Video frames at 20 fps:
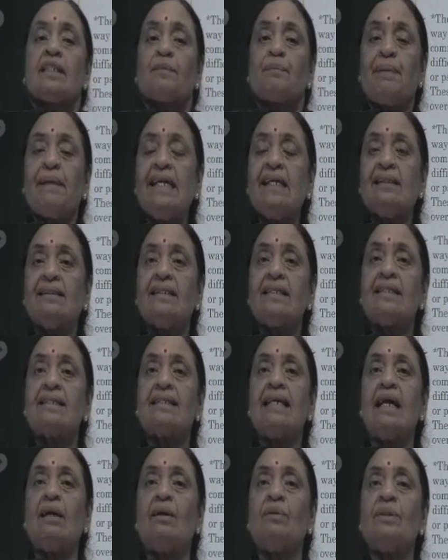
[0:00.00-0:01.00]
speak the
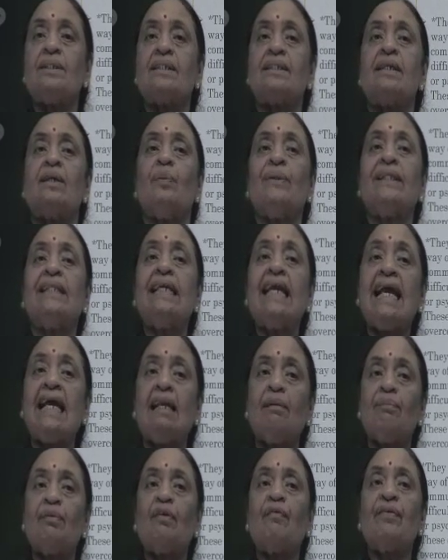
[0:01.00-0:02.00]
sounds with the
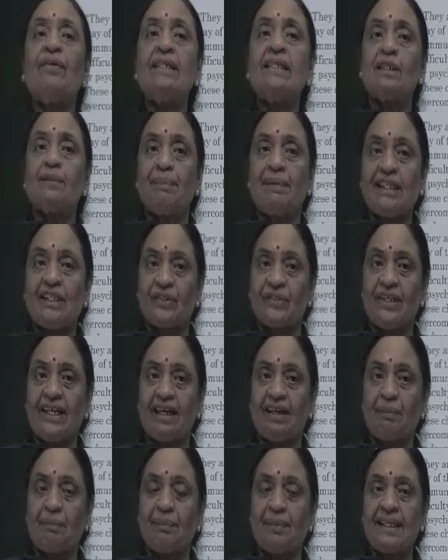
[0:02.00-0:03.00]
help of a speech
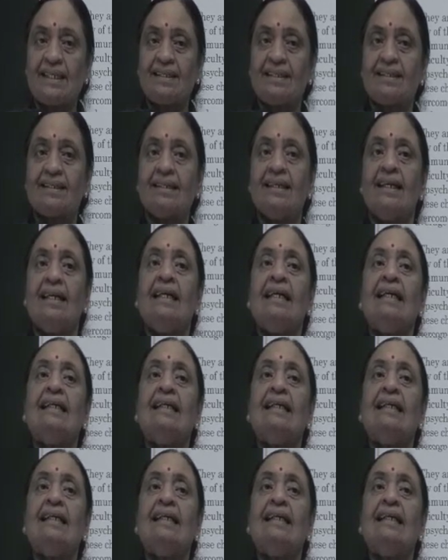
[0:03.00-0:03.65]
therapist.